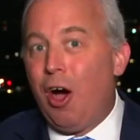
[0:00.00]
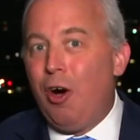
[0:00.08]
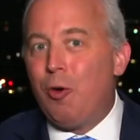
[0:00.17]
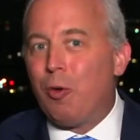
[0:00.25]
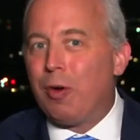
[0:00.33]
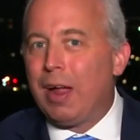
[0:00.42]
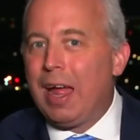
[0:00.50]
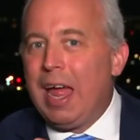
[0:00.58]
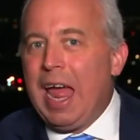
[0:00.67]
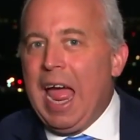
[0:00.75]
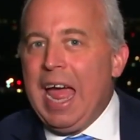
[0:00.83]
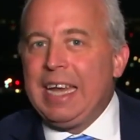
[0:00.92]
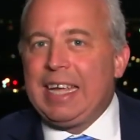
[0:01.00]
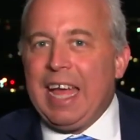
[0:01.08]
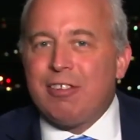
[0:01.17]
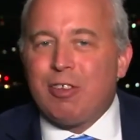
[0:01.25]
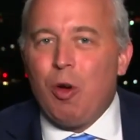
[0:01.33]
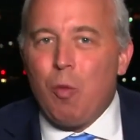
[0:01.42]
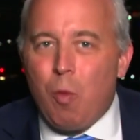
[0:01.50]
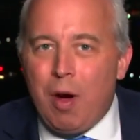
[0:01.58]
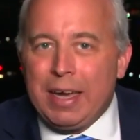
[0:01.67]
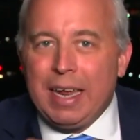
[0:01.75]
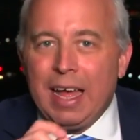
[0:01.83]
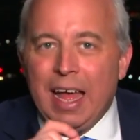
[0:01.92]
Oh, and guess
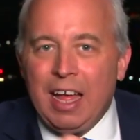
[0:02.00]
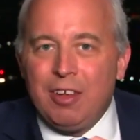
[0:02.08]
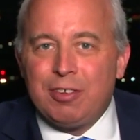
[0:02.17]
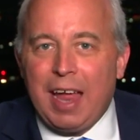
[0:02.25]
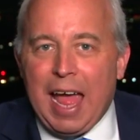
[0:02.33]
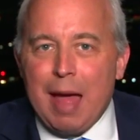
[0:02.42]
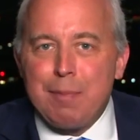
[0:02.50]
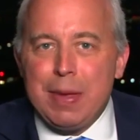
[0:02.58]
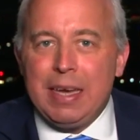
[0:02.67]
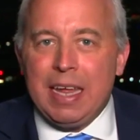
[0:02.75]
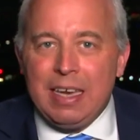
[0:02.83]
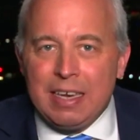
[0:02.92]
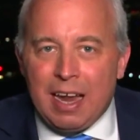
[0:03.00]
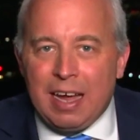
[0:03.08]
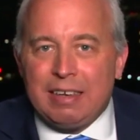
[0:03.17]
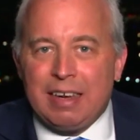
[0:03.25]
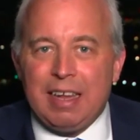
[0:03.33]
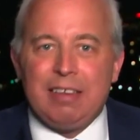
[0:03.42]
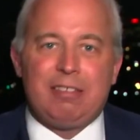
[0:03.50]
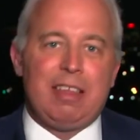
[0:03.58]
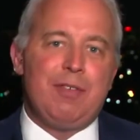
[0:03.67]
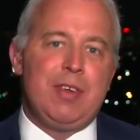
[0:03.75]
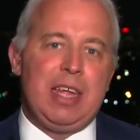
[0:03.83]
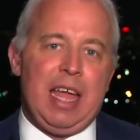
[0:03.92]
what else happened in
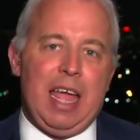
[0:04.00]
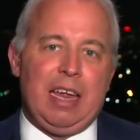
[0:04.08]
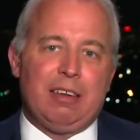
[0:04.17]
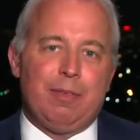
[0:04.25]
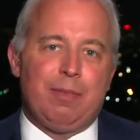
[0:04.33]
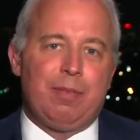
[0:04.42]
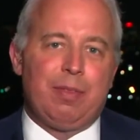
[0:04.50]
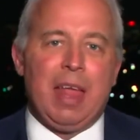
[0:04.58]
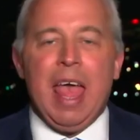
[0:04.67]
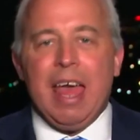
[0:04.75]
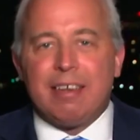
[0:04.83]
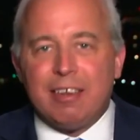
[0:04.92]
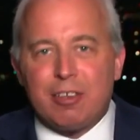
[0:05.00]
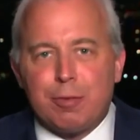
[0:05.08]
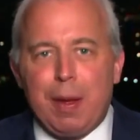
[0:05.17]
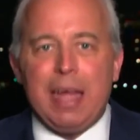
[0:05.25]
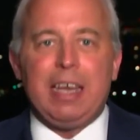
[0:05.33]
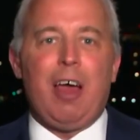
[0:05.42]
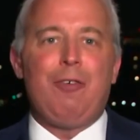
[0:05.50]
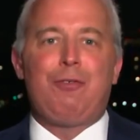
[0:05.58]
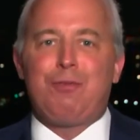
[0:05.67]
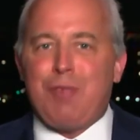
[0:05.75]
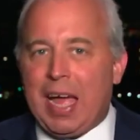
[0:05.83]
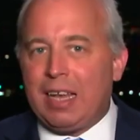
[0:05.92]
1978? Despite a
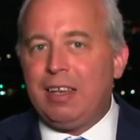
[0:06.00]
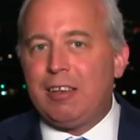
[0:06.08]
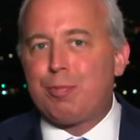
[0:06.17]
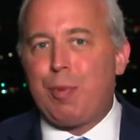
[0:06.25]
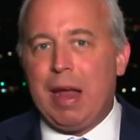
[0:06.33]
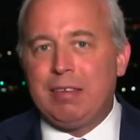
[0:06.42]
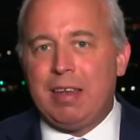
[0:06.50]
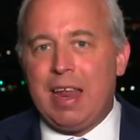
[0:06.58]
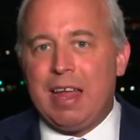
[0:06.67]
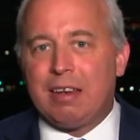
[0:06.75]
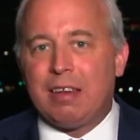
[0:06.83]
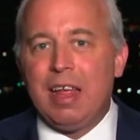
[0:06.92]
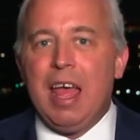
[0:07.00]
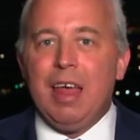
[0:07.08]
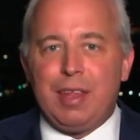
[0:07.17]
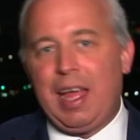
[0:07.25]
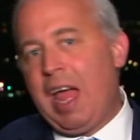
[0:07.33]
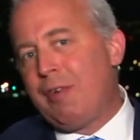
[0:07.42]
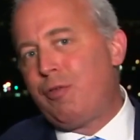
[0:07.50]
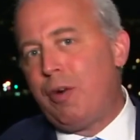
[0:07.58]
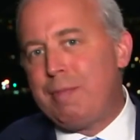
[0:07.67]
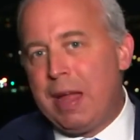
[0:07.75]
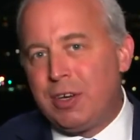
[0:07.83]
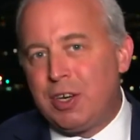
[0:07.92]
feckless president, the
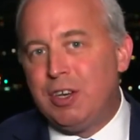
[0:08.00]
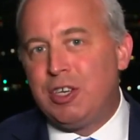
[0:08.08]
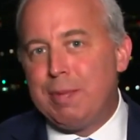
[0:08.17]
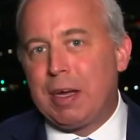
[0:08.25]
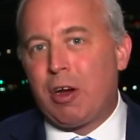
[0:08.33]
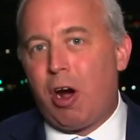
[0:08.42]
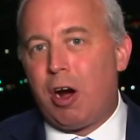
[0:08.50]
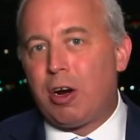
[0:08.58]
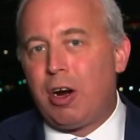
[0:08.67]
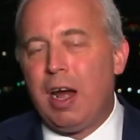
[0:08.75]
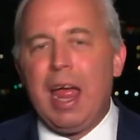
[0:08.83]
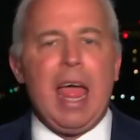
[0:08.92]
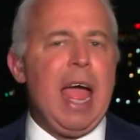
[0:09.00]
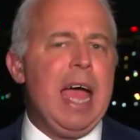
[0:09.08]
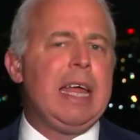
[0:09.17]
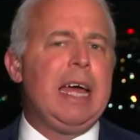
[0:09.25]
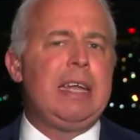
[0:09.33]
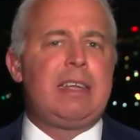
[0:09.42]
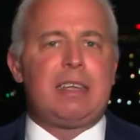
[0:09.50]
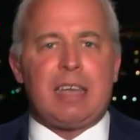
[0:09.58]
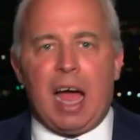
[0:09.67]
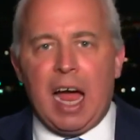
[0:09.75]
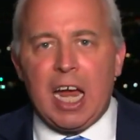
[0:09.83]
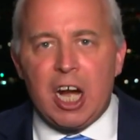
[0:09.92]
aforementioned Jimmy Carter, and a
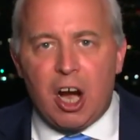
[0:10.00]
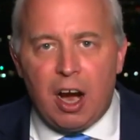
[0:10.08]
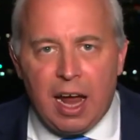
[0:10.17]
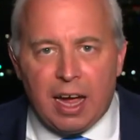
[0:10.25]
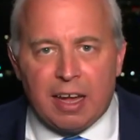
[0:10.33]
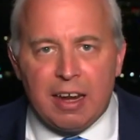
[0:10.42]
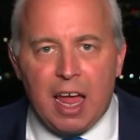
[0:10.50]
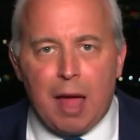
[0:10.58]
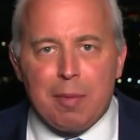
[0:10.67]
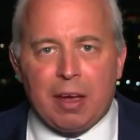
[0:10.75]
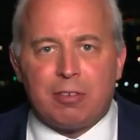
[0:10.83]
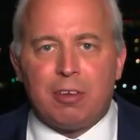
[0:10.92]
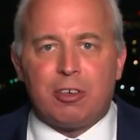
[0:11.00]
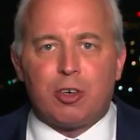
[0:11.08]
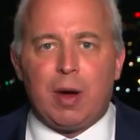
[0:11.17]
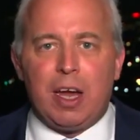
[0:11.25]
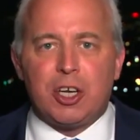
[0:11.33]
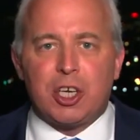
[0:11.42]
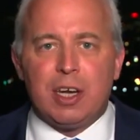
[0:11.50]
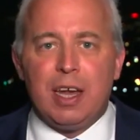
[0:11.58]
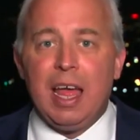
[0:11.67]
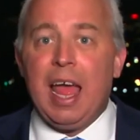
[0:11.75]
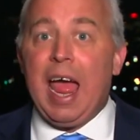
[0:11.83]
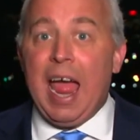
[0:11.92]
dire economic
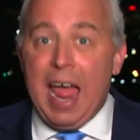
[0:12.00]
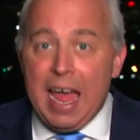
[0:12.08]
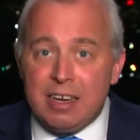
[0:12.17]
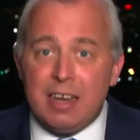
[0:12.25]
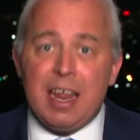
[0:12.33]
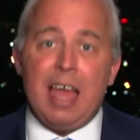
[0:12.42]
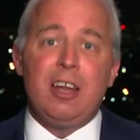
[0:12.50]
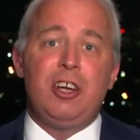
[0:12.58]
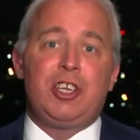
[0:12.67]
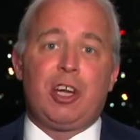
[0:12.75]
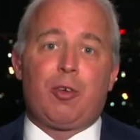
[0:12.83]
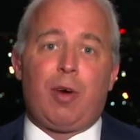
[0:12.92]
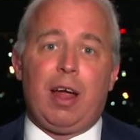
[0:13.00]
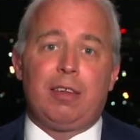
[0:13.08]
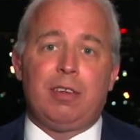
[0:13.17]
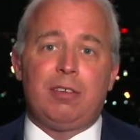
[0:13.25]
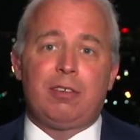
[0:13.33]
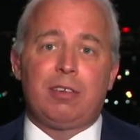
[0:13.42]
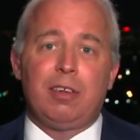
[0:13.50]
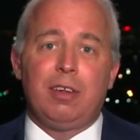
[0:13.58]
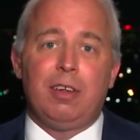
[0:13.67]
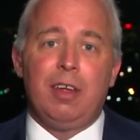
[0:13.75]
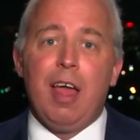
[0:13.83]
situation and an energy crisis,